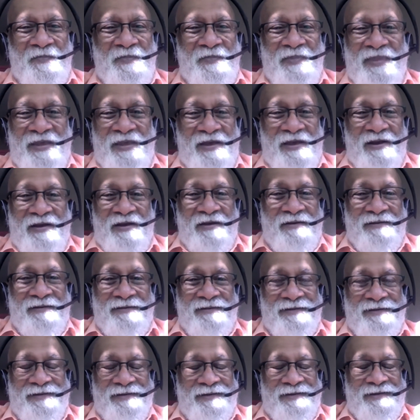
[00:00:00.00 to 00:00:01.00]
You
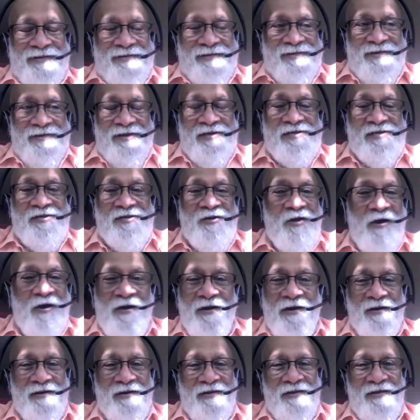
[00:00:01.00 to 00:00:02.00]
know, it's
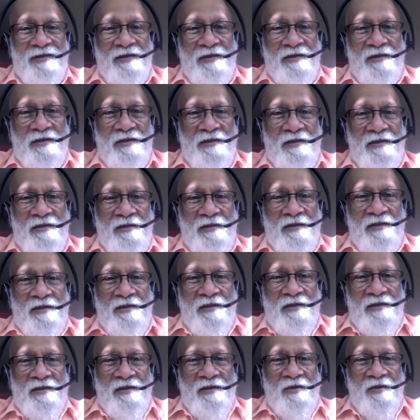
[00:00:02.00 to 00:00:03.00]
not.
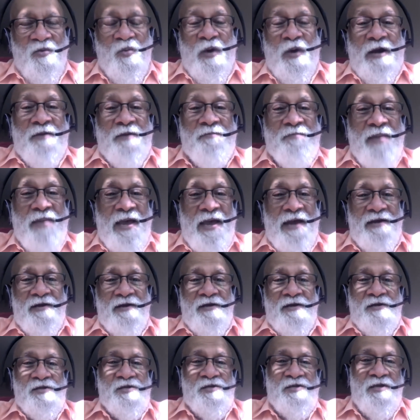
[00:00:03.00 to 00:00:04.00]
What
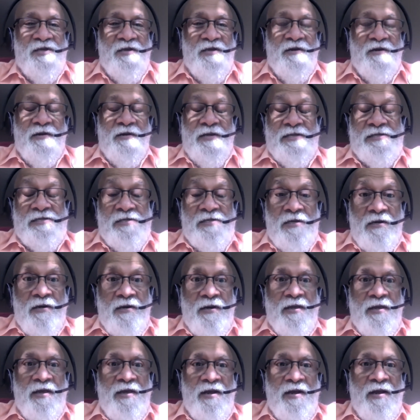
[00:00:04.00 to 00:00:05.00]
matters here is a
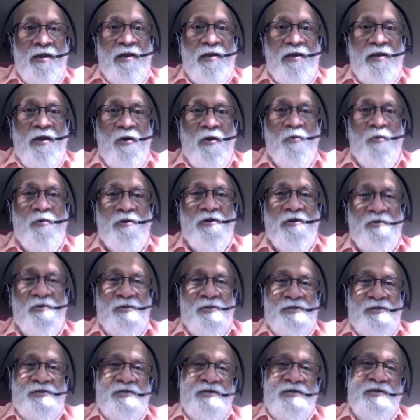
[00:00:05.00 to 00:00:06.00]
real encounter
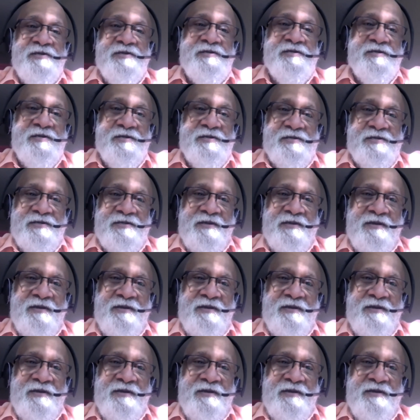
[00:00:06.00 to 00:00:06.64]
with Jesus.